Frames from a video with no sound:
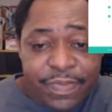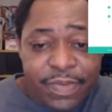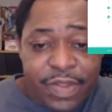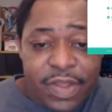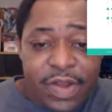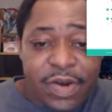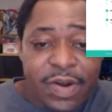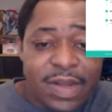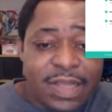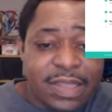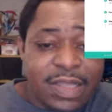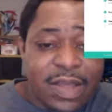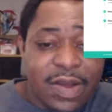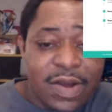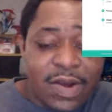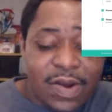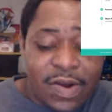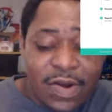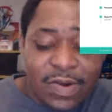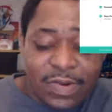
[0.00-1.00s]
you don't have to
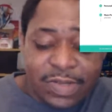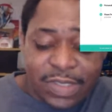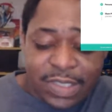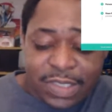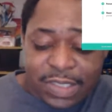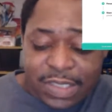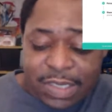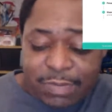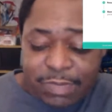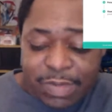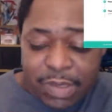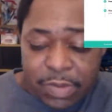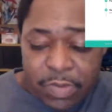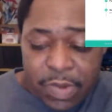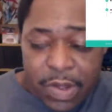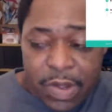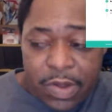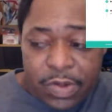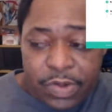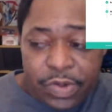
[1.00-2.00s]
all sit there and be like,
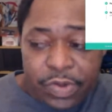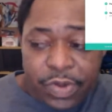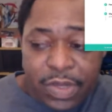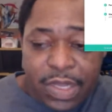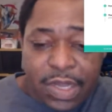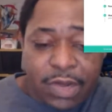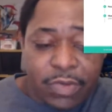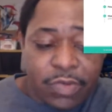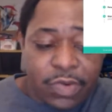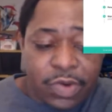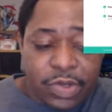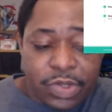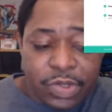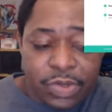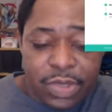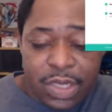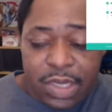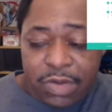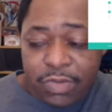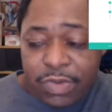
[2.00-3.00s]
well, you get one,
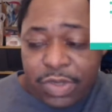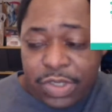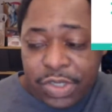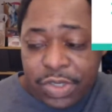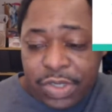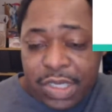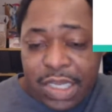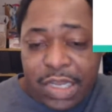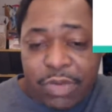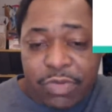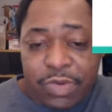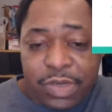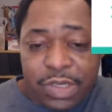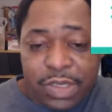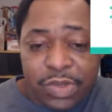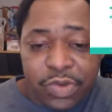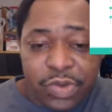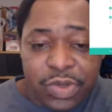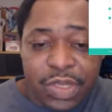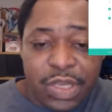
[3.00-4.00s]
you get one, you get
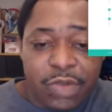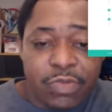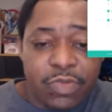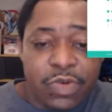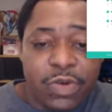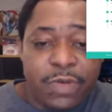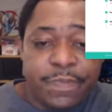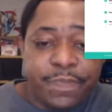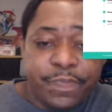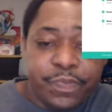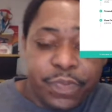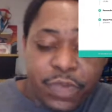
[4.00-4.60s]
one, you get one.